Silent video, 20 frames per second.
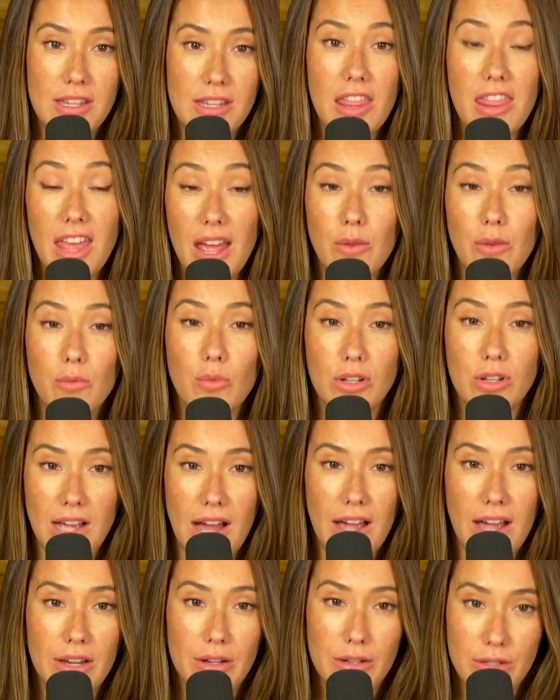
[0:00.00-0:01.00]
to then
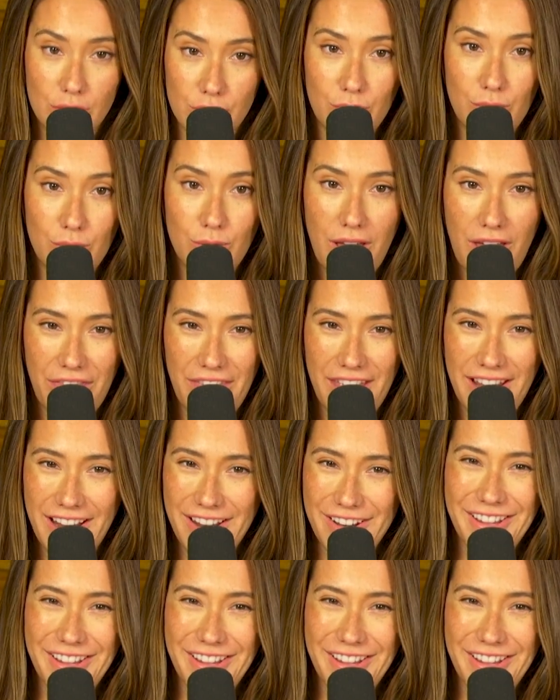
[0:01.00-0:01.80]
retire and do nothing.